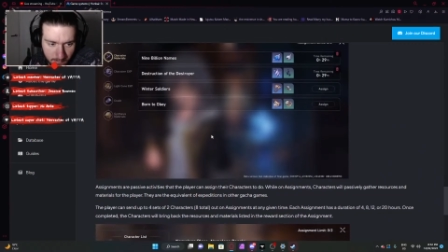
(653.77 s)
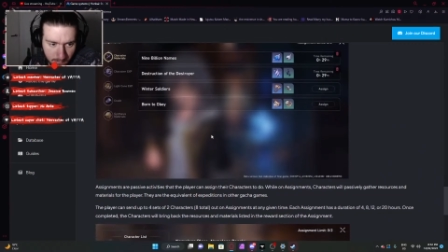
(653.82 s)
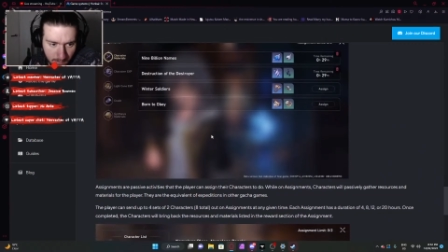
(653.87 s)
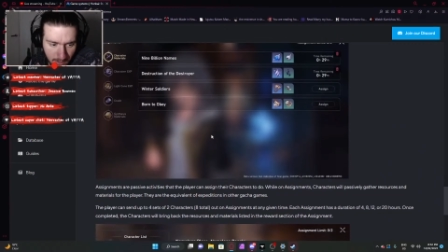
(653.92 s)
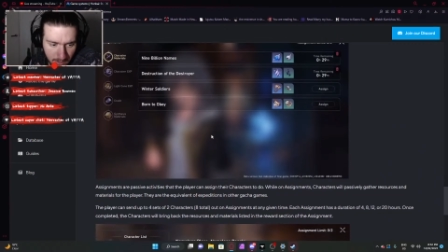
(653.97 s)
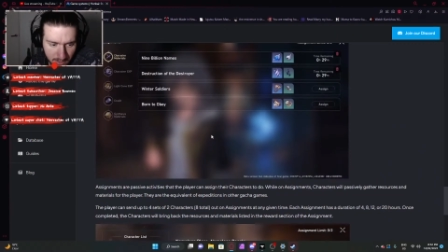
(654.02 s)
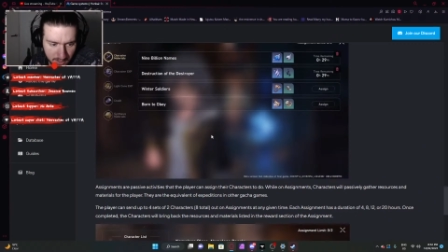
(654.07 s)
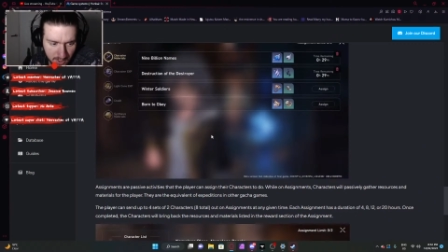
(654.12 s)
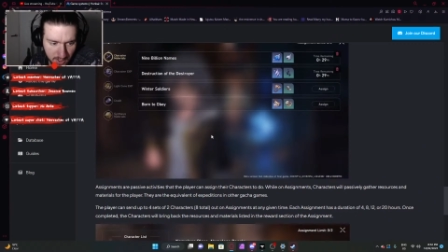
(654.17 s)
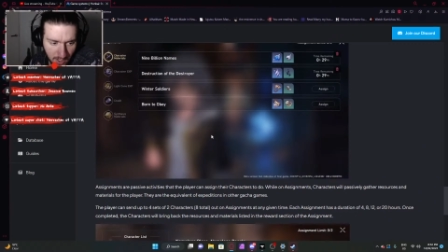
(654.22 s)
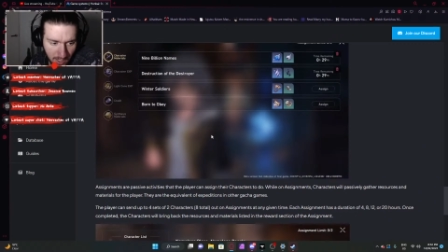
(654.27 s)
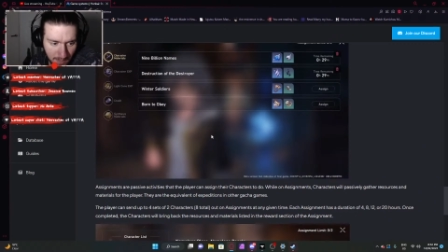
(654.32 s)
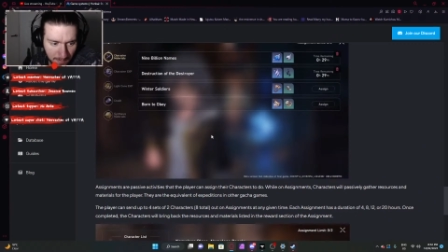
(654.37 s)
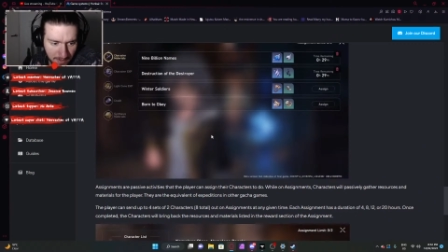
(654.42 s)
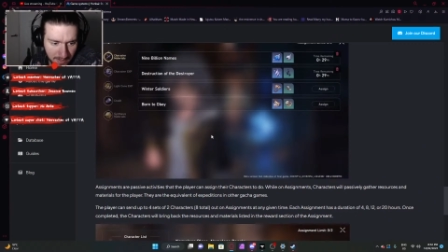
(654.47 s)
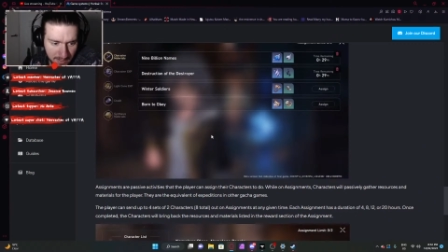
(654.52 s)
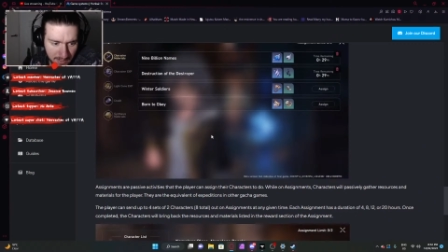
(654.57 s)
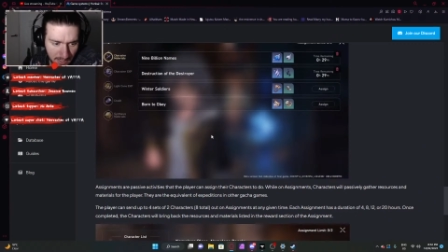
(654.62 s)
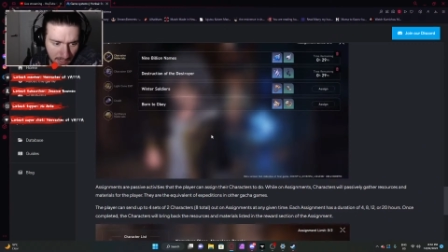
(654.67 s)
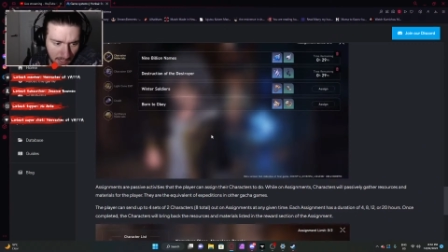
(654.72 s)

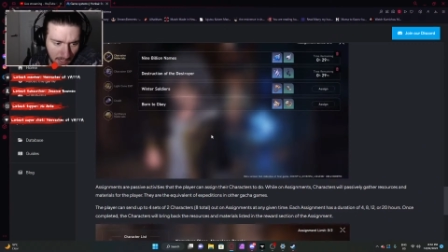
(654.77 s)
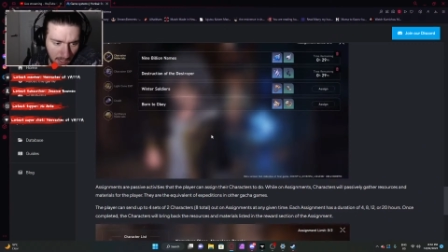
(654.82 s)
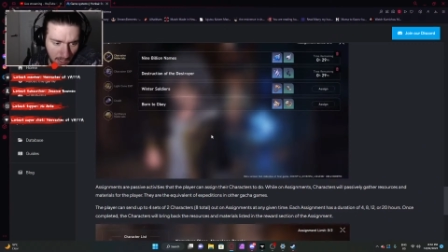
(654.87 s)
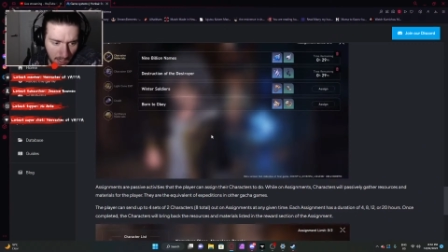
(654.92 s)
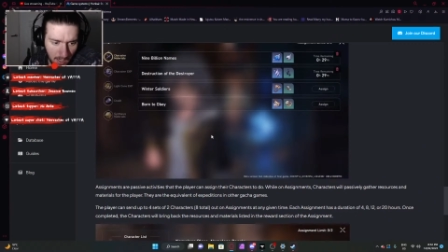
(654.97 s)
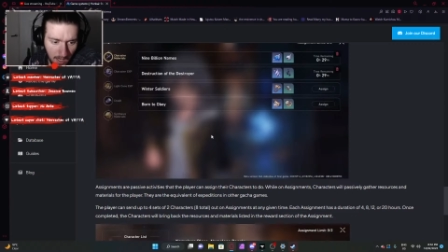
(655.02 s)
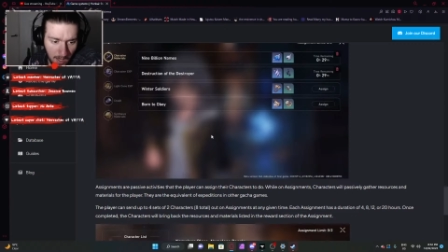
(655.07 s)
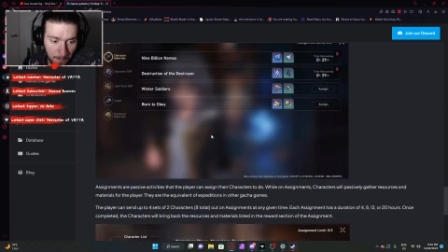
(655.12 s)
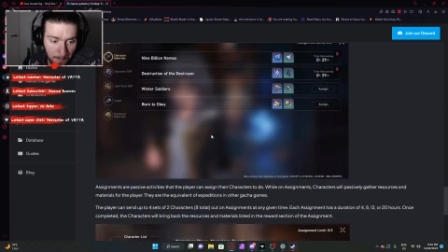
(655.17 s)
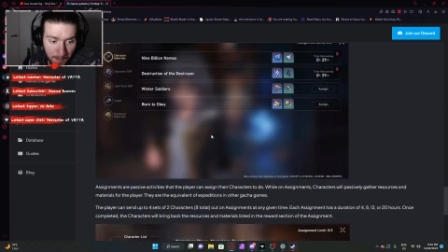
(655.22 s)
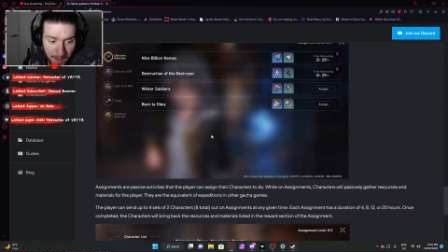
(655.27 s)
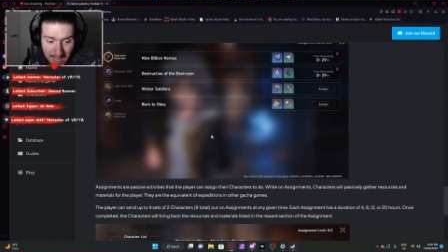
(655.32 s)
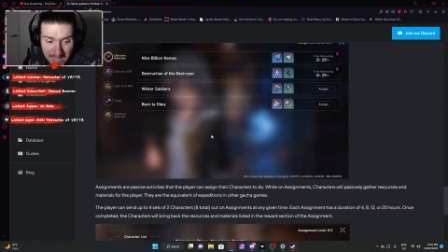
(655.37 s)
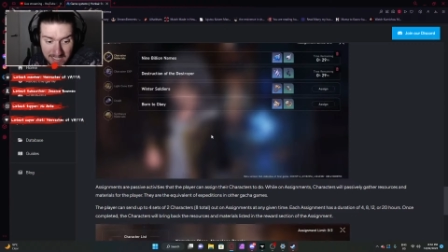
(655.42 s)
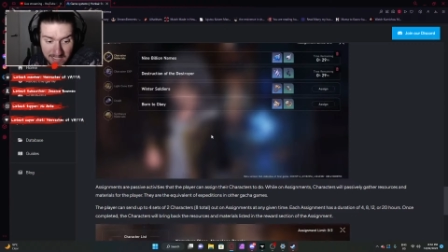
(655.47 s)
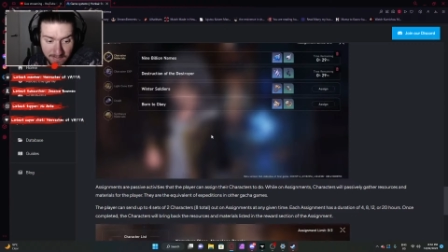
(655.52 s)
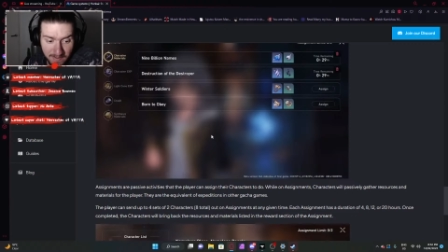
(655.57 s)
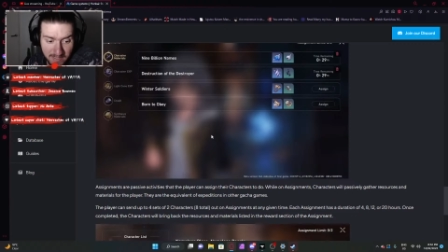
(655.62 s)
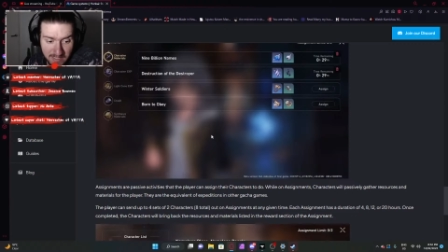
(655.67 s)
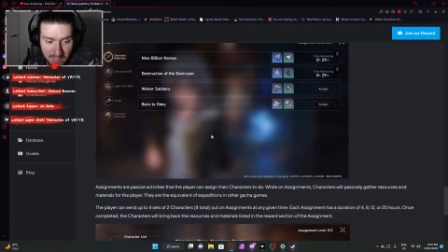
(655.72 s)
Assignments, are
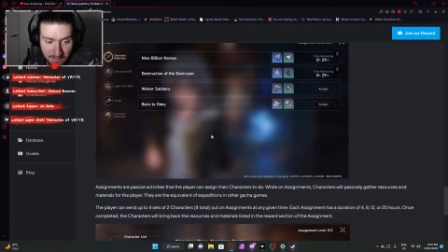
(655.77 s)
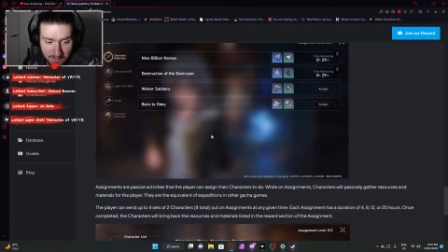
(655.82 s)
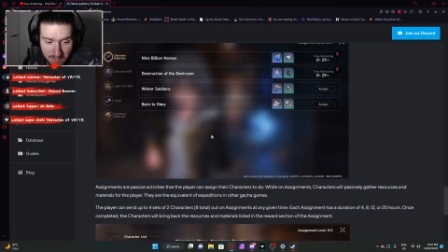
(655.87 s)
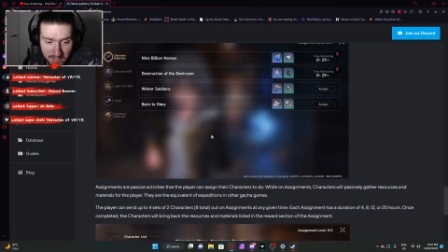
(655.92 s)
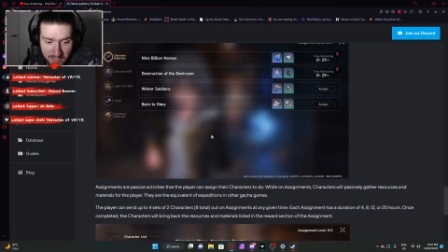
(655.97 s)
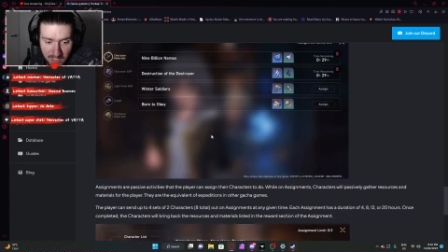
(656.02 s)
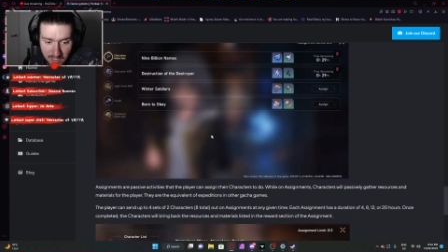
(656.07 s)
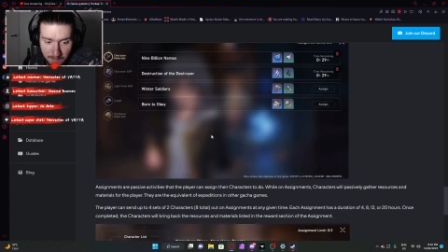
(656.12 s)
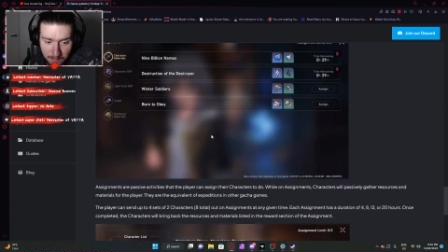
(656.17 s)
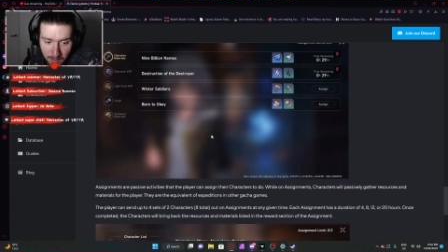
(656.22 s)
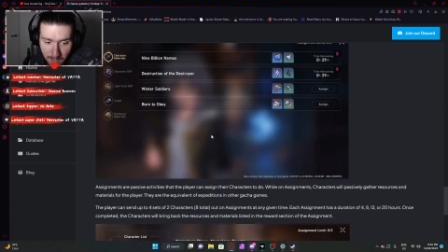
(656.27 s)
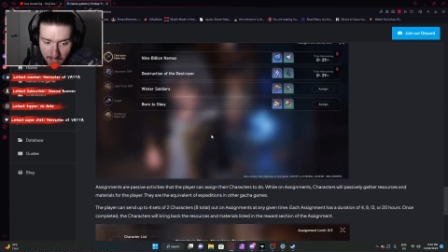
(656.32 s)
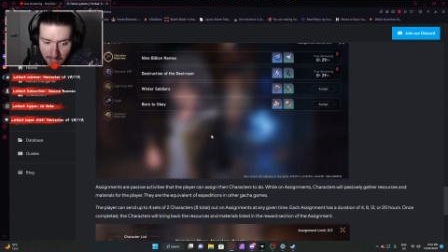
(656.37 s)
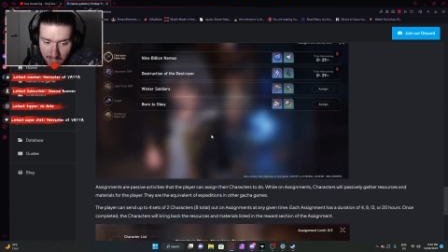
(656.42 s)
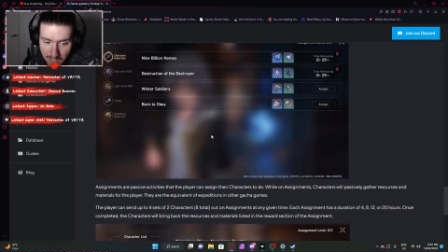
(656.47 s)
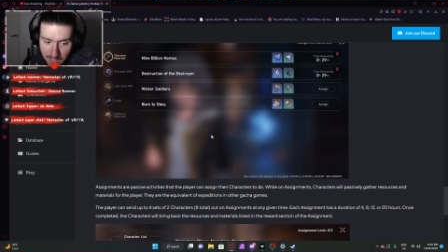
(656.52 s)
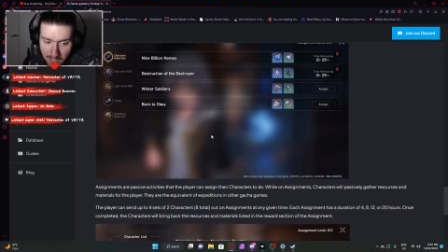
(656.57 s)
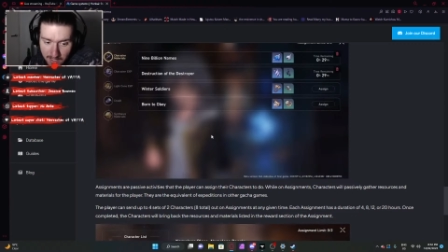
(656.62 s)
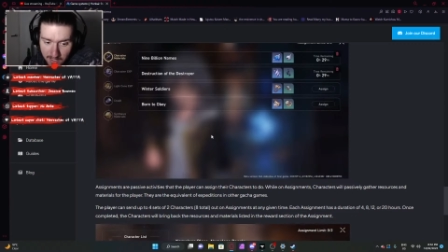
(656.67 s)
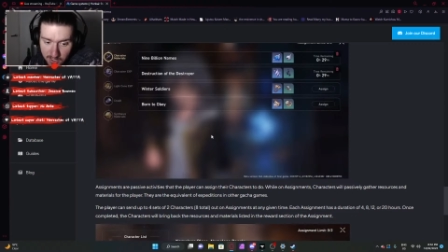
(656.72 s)
passive activities that the
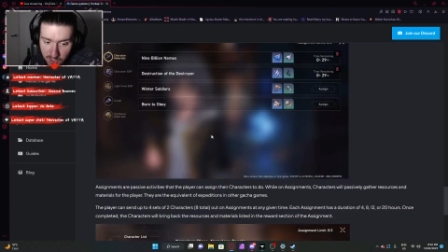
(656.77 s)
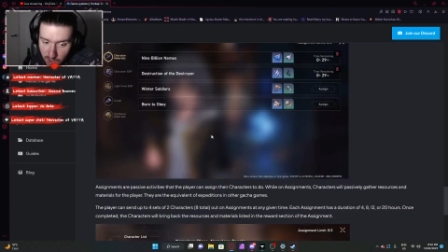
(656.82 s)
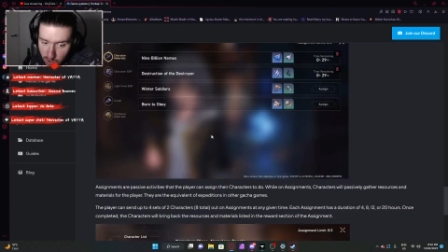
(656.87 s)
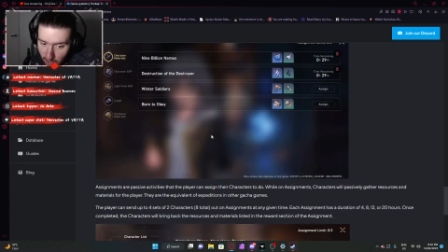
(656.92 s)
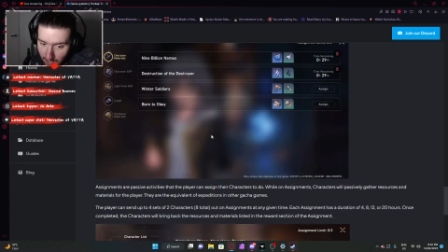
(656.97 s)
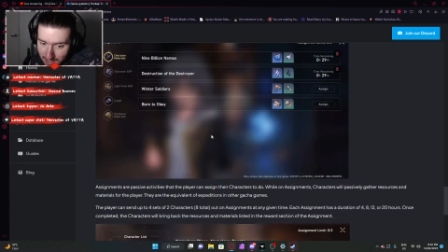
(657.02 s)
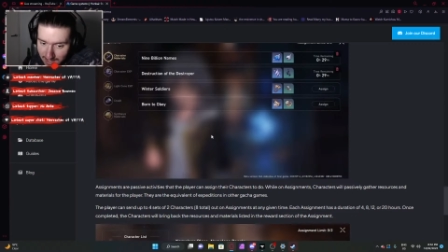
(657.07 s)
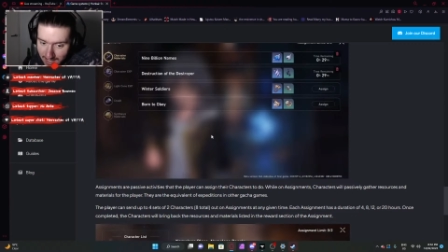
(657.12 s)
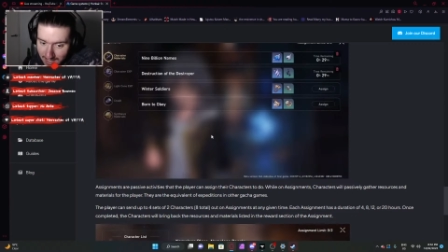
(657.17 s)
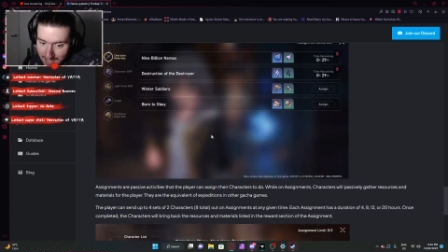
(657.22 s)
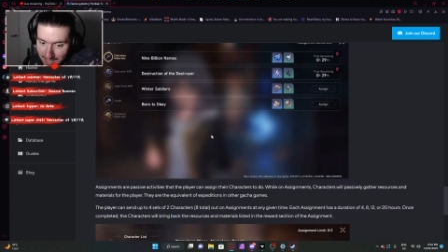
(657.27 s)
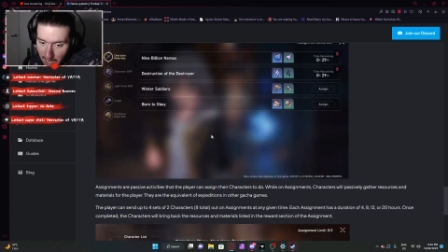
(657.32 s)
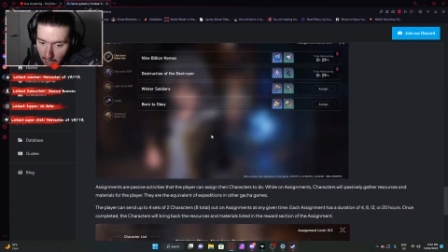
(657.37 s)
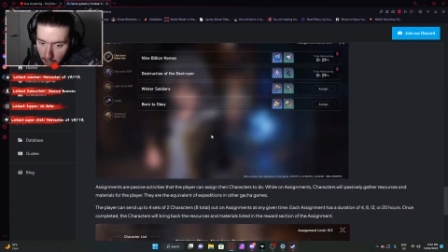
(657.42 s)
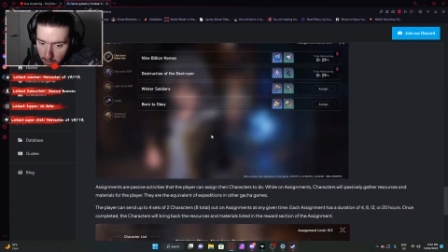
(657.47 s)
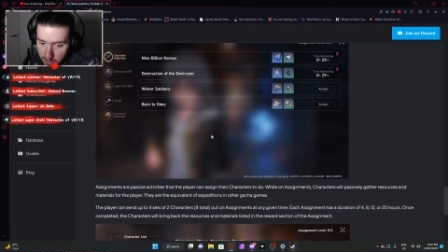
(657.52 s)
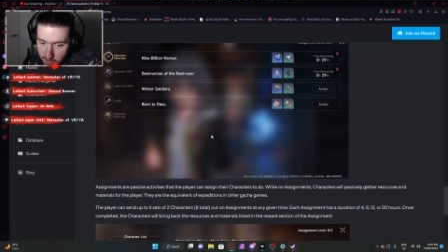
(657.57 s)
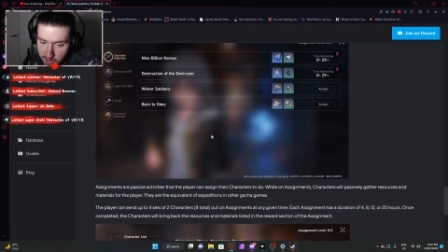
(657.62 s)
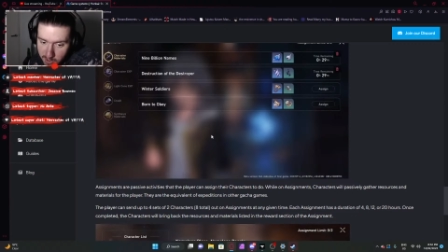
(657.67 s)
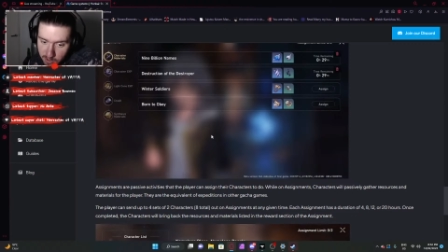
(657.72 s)
player can assign their
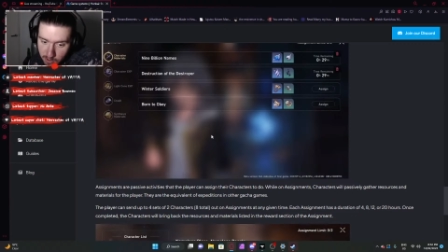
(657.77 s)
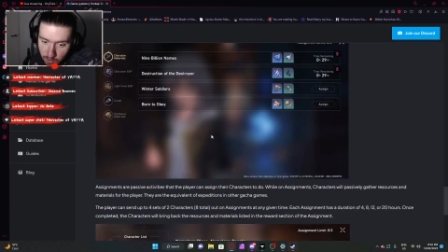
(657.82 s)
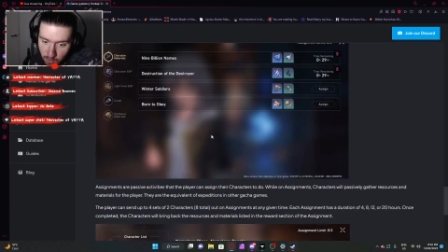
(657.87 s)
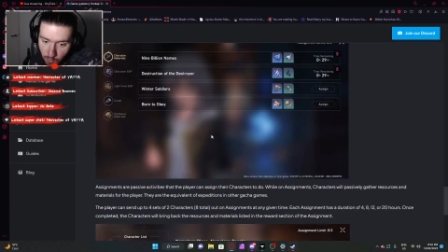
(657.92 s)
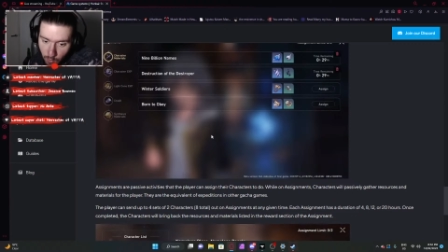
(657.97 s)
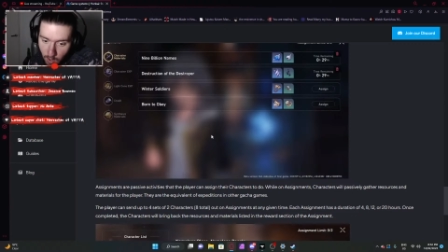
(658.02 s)
characters do.